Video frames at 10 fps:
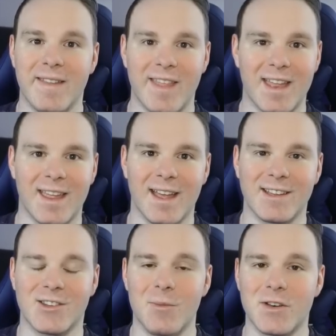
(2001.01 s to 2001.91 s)
Thank you
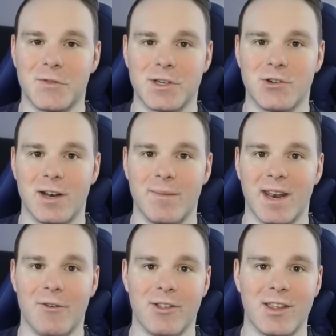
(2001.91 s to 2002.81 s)
guys so much for joining me,
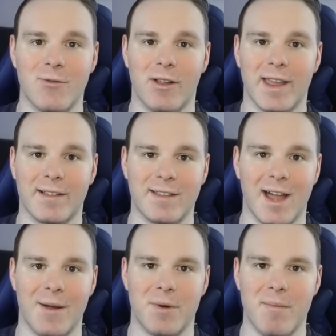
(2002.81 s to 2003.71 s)
and I will see you all next
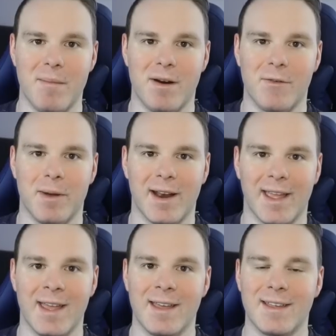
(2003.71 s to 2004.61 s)
time. Remember,
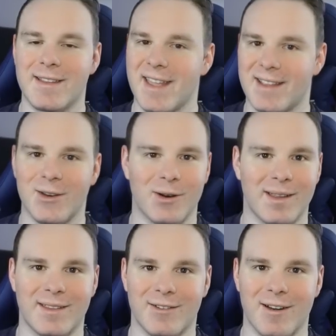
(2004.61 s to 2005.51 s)
everybody, stay
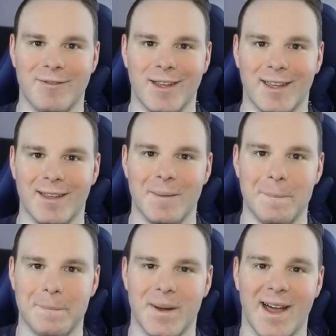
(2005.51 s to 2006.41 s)
totally terrific.
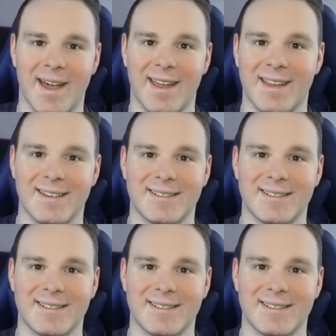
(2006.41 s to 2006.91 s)
Bye.